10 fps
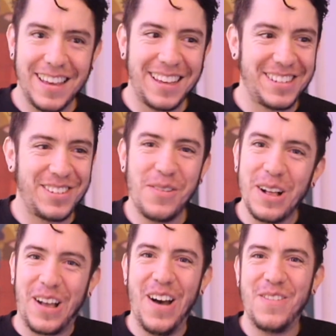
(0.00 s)
Yes,
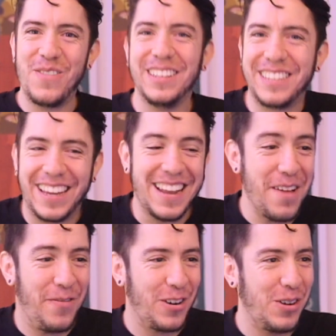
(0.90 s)
welcome. Once again,
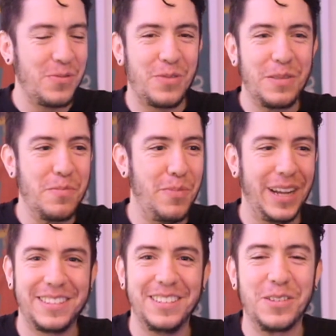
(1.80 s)
I forgot what
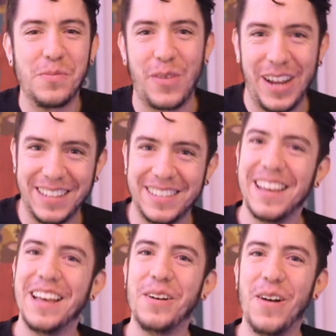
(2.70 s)
button to press
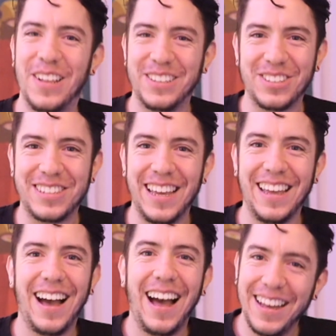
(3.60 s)
to say
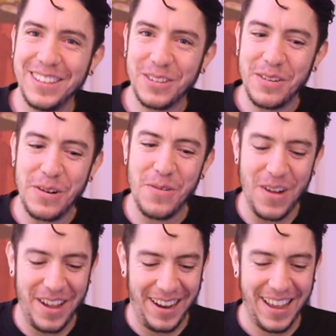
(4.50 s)
hi to
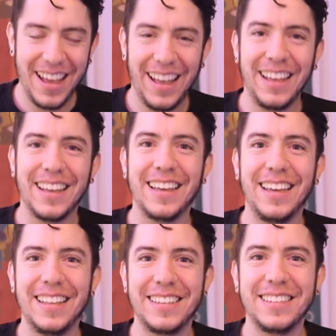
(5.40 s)
everyone.
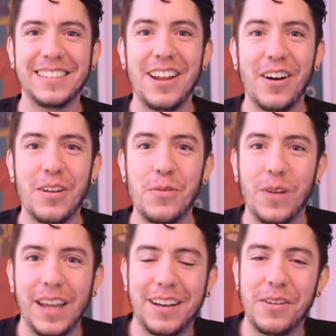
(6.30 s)
It is another
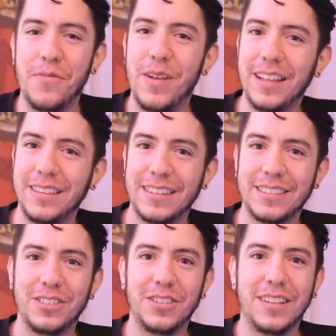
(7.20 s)
week of Blender
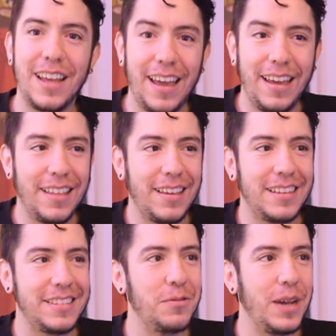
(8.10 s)
Today,
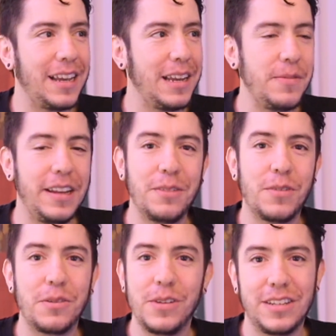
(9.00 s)
this weekly meeting
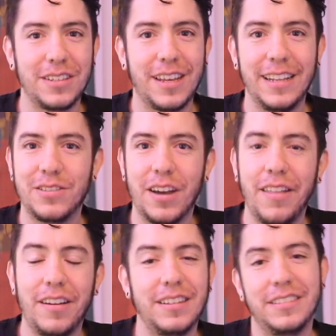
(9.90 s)
where we just get
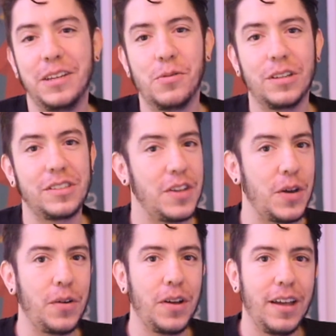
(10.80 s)
together and see what's
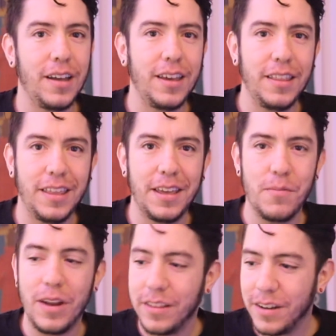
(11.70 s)
new in the
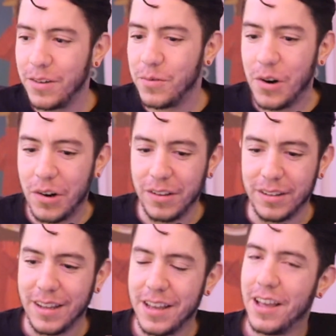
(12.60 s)
Blender
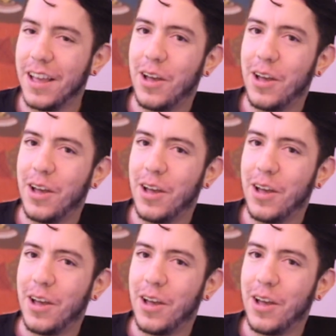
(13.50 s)
world,